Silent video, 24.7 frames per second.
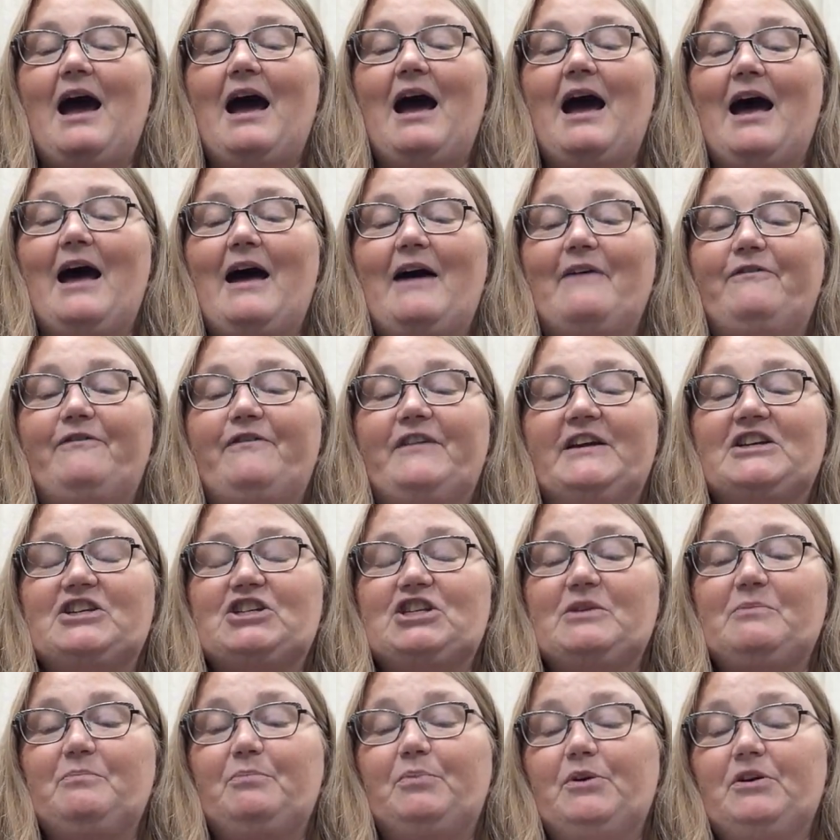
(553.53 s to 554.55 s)
Uh,
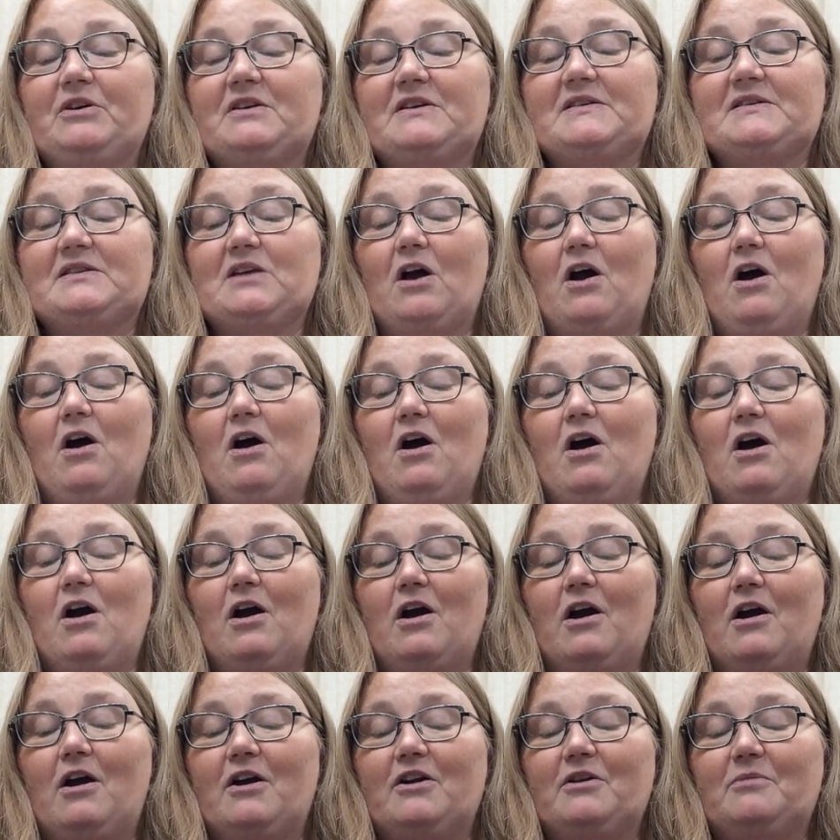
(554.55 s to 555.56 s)
fiction books
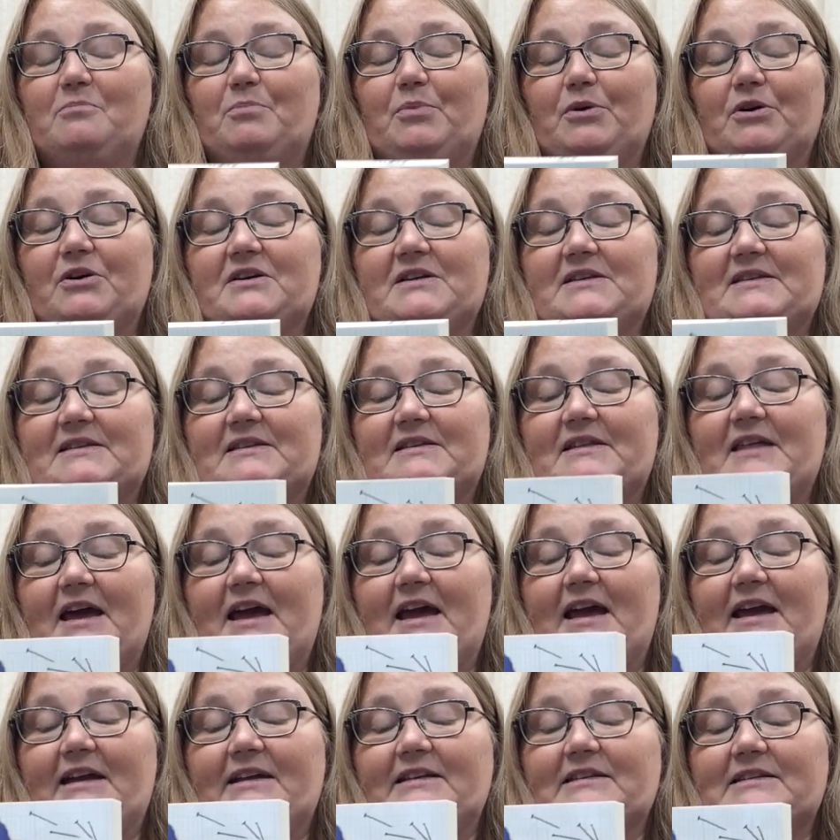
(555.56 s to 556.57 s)
are books
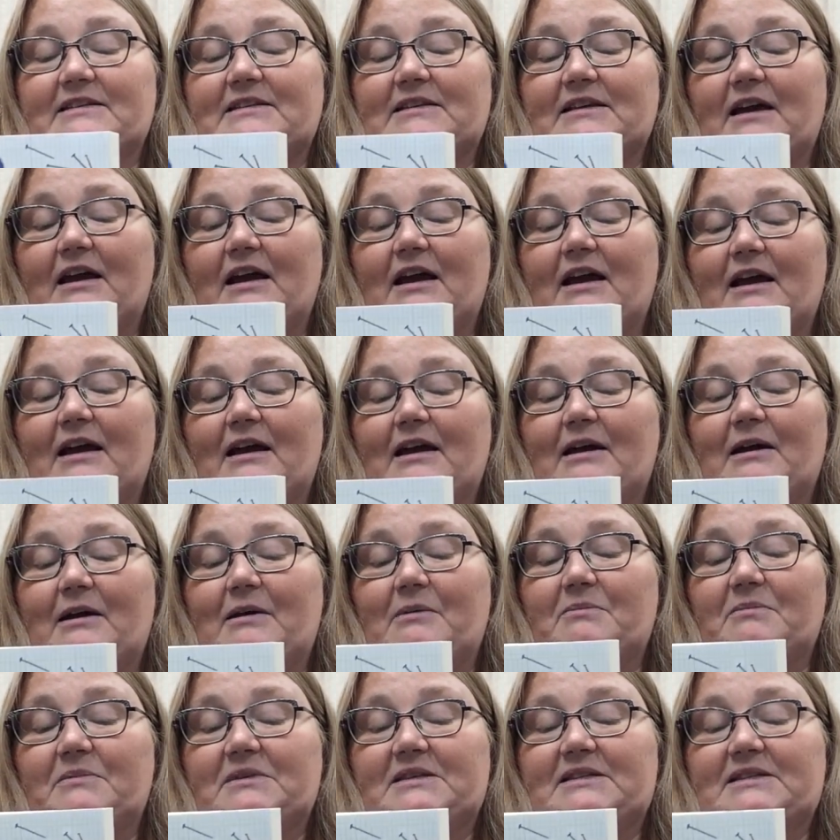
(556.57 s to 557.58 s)
that
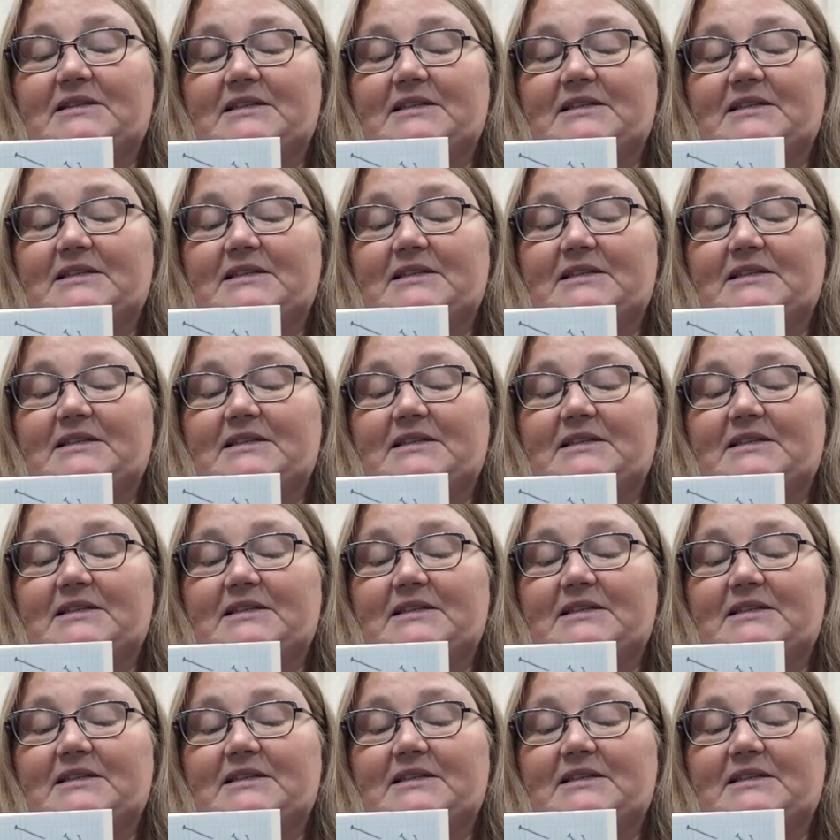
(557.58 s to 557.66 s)
um,